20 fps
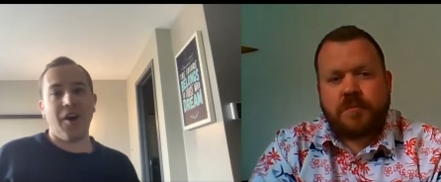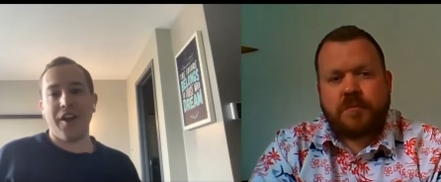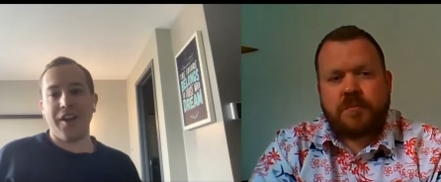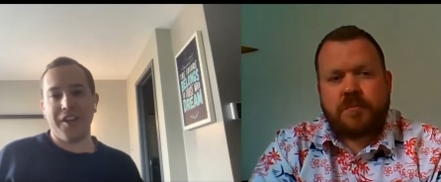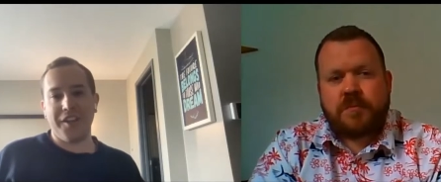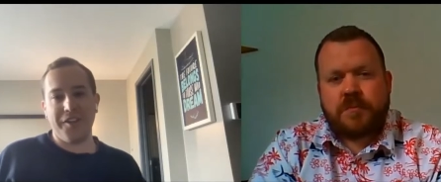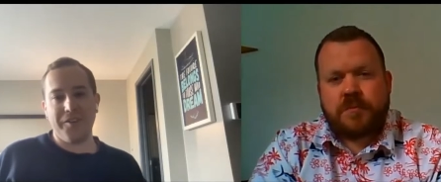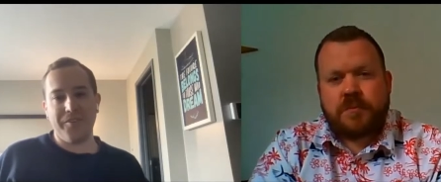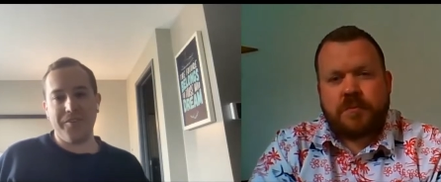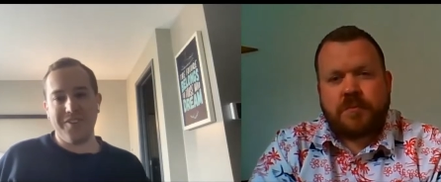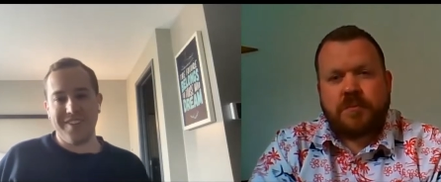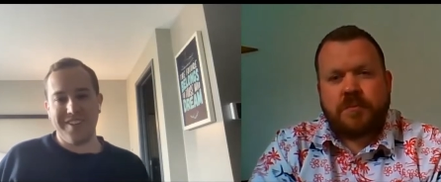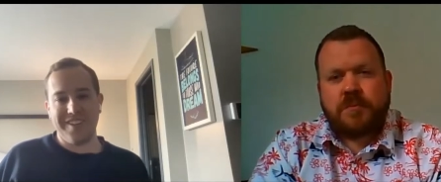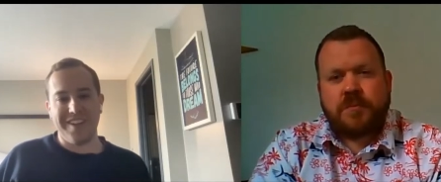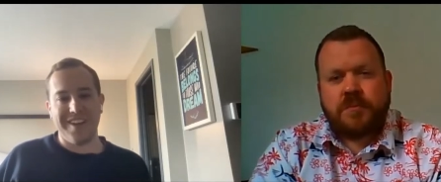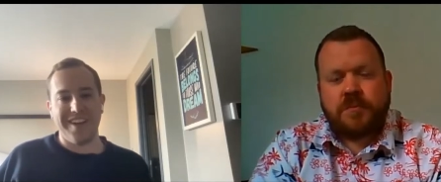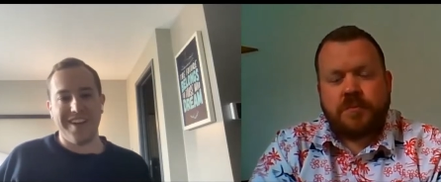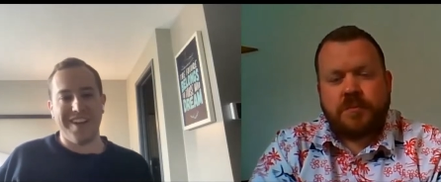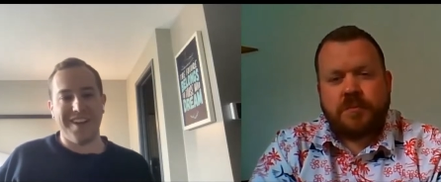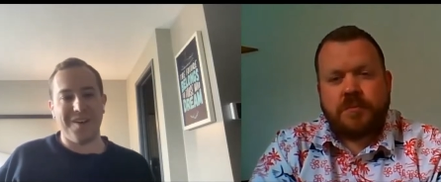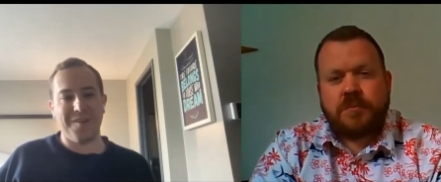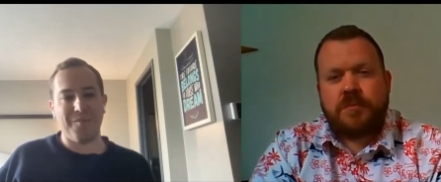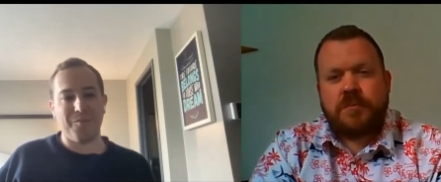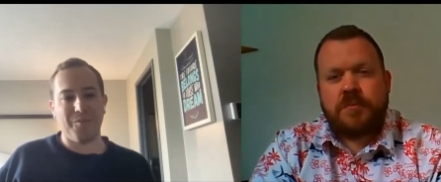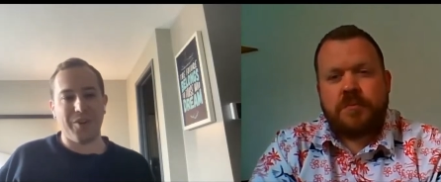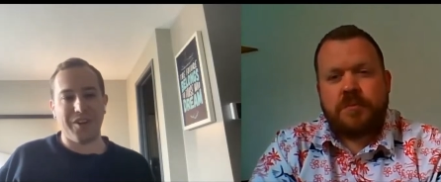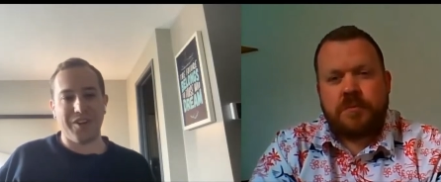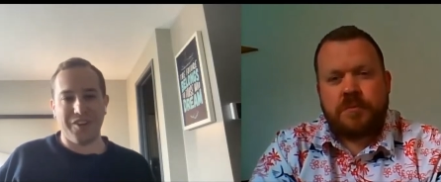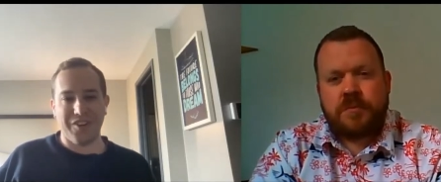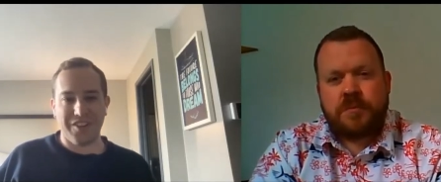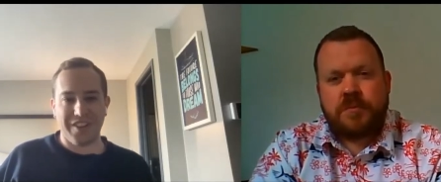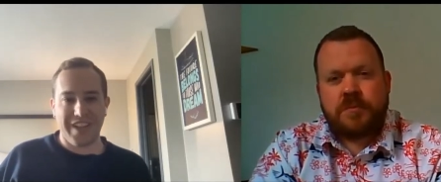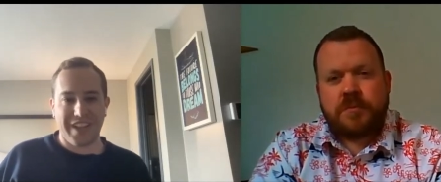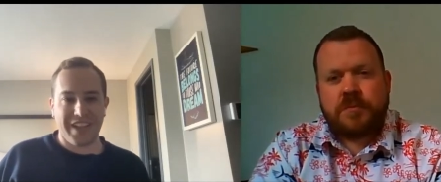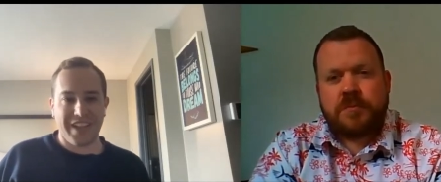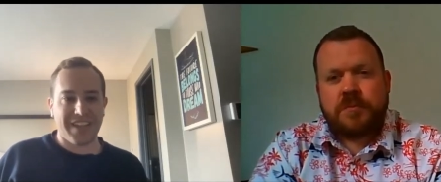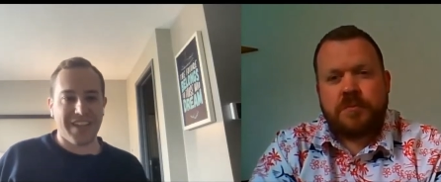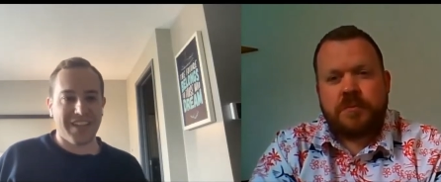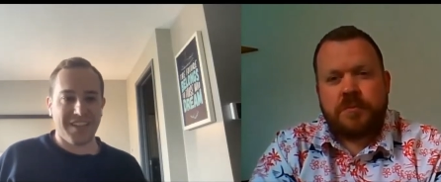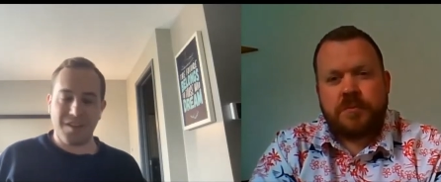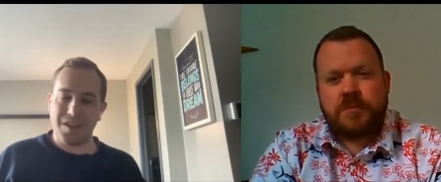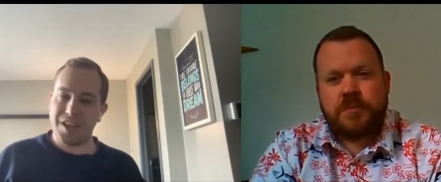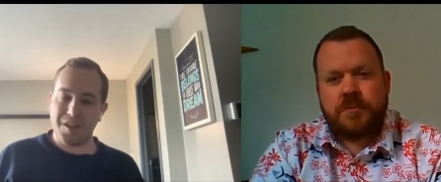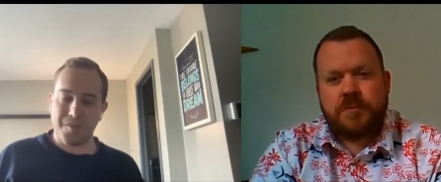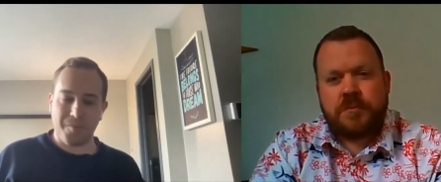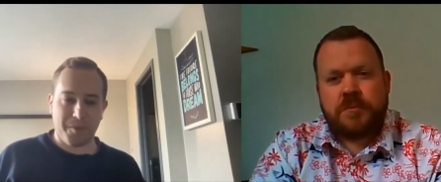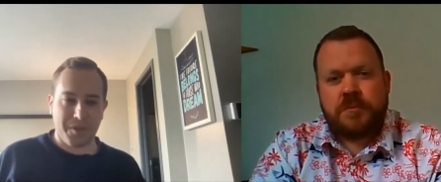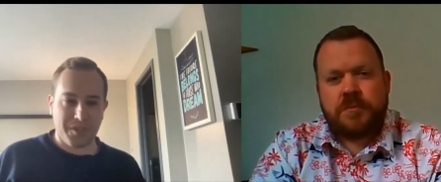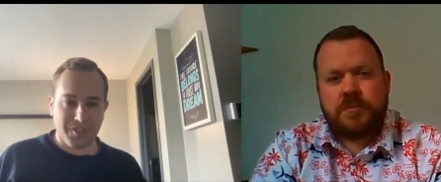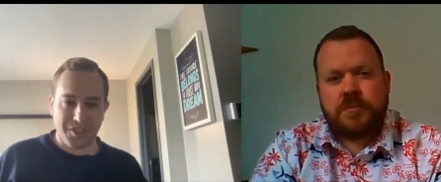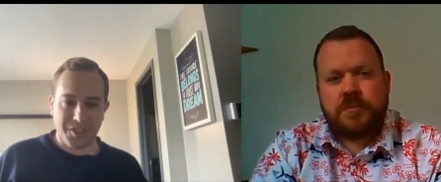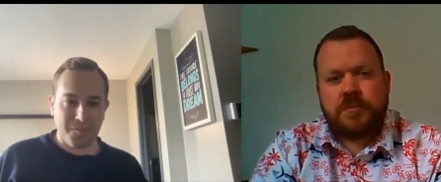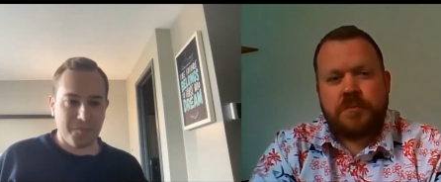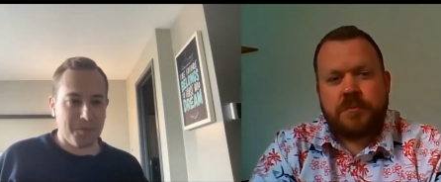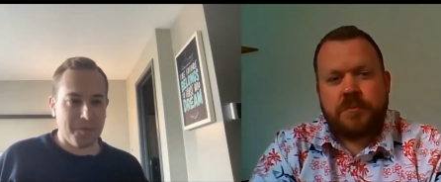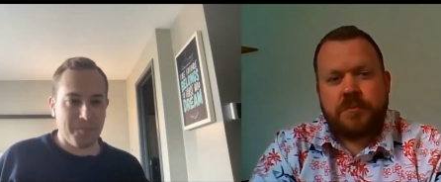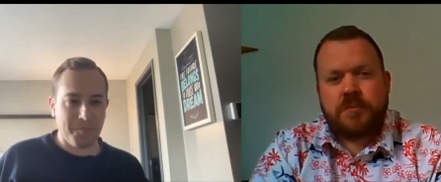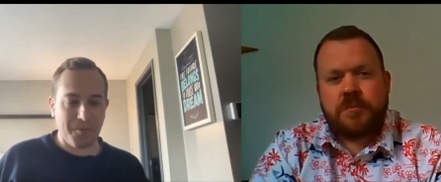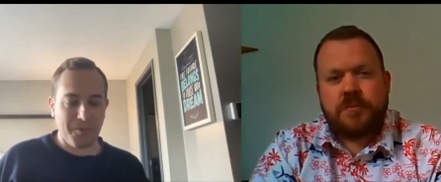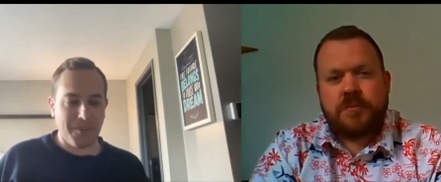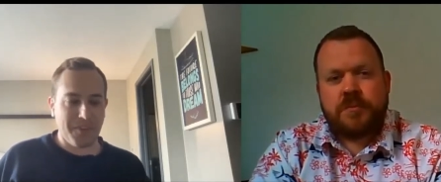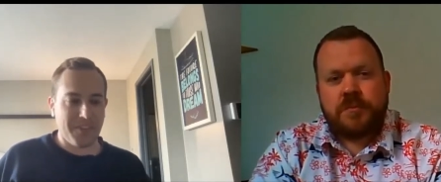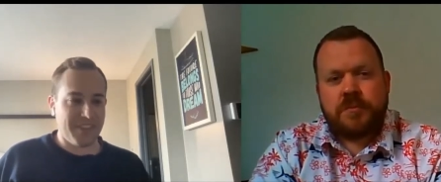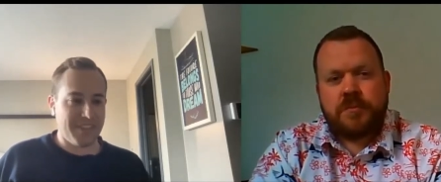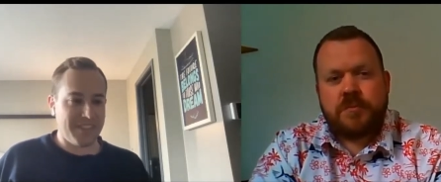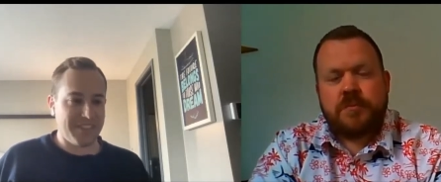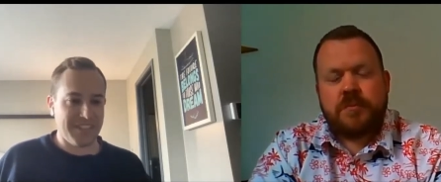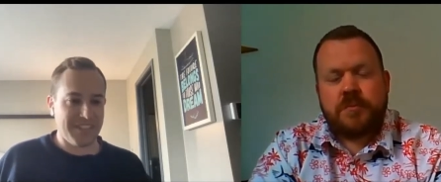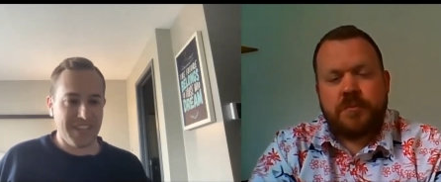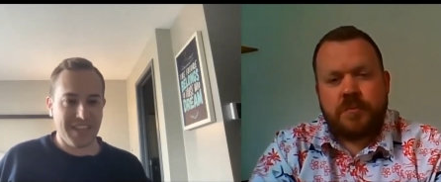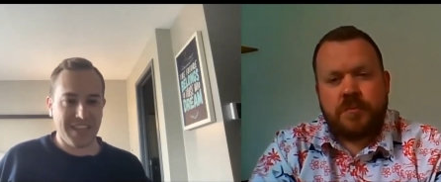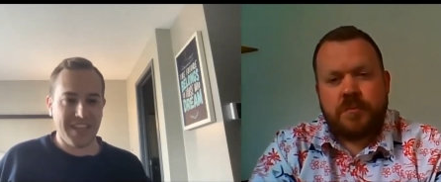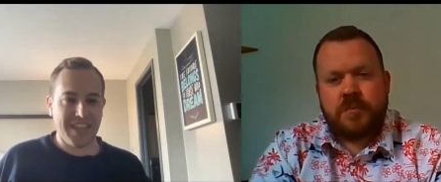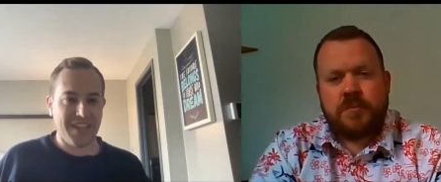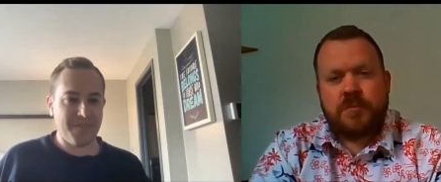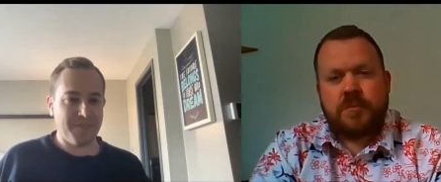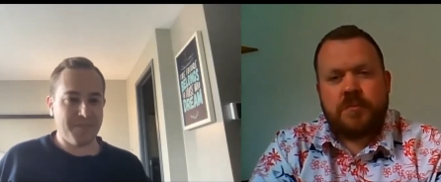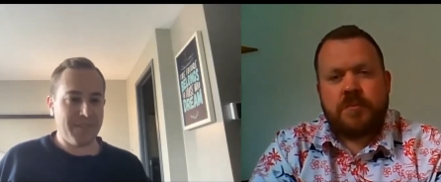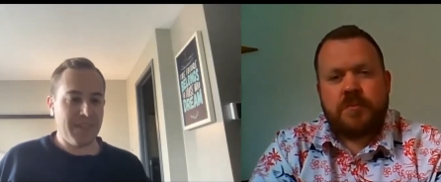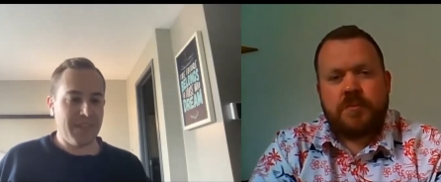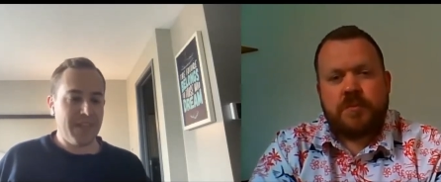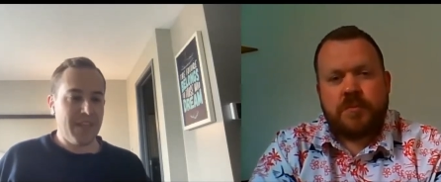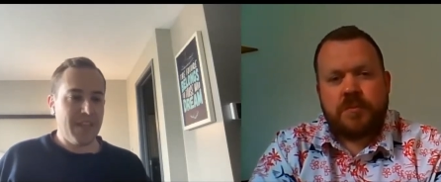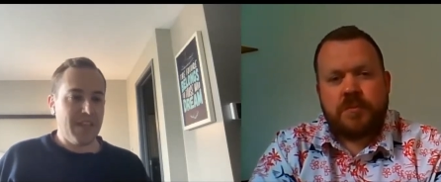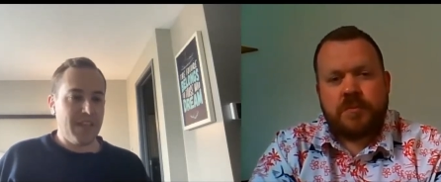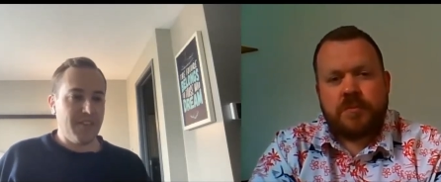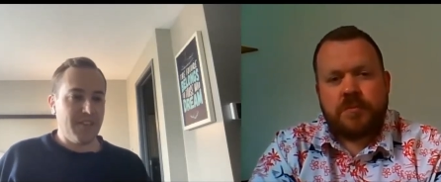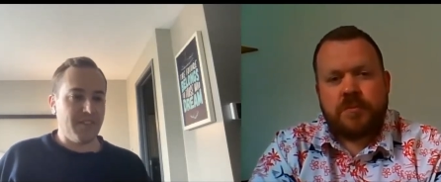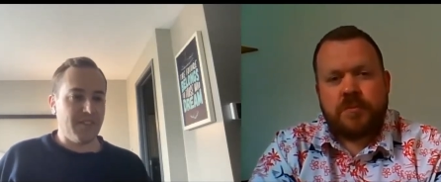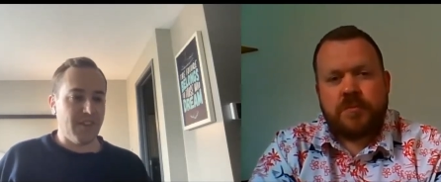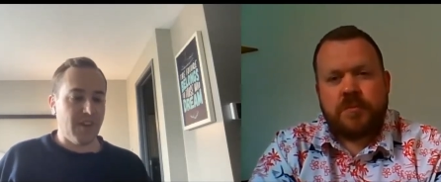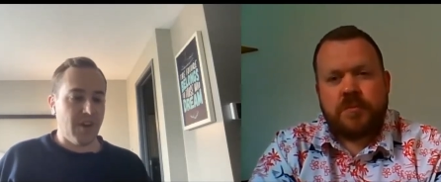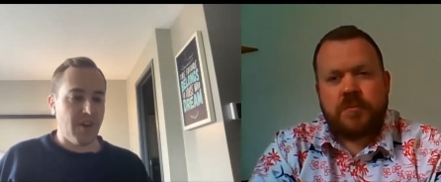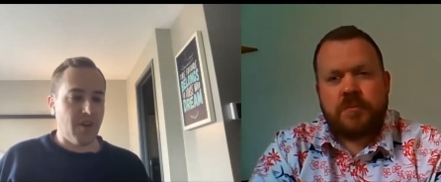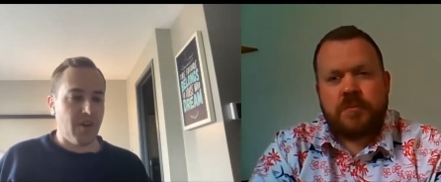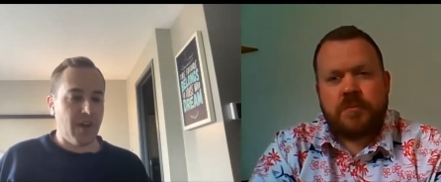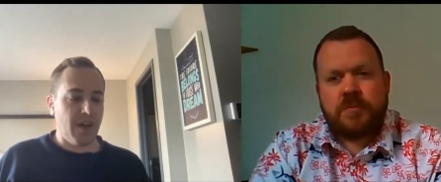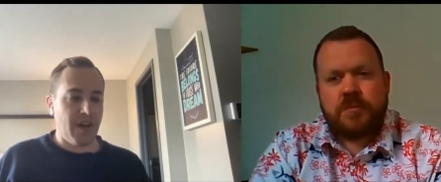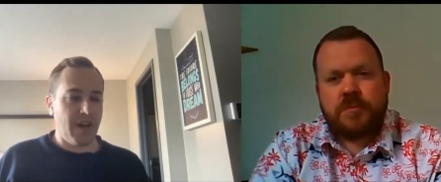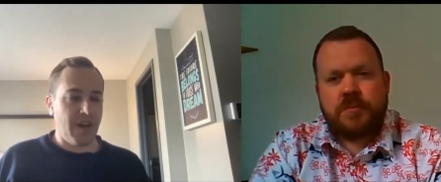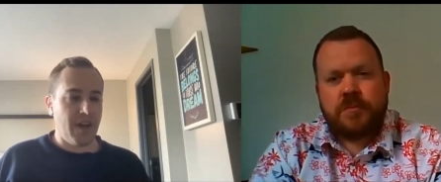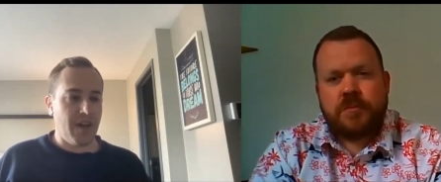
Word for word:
Speaker 1: on you when you're like pitching people and things like that. So,